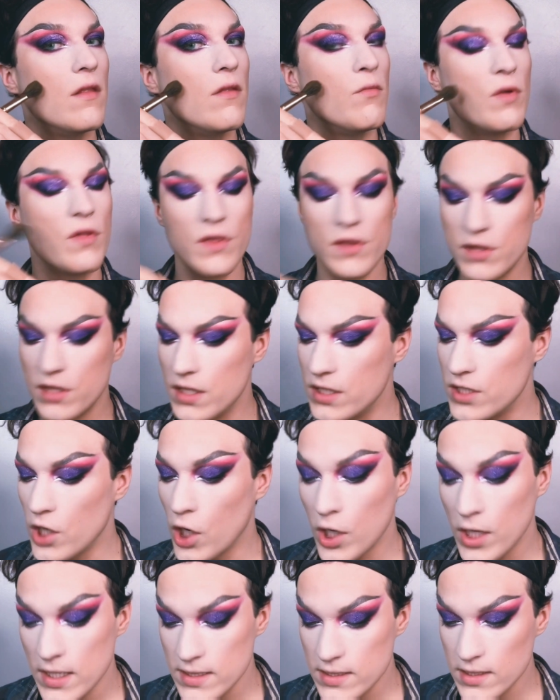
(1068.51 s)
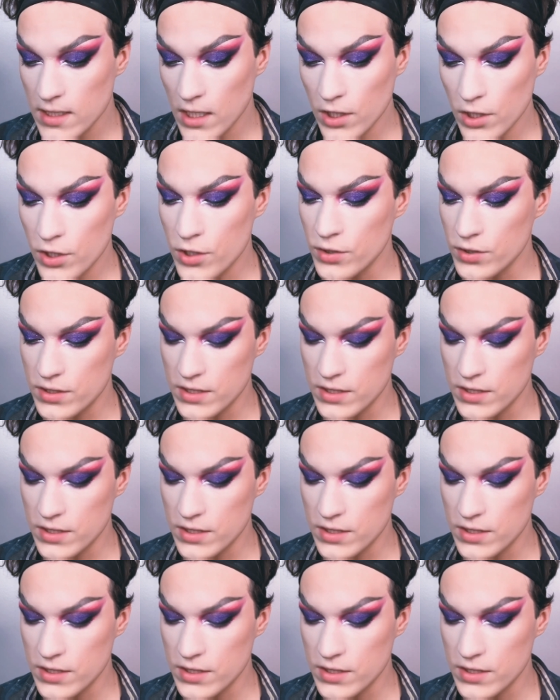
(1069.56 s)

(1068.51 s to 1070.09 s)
with the darkest color, you'll see.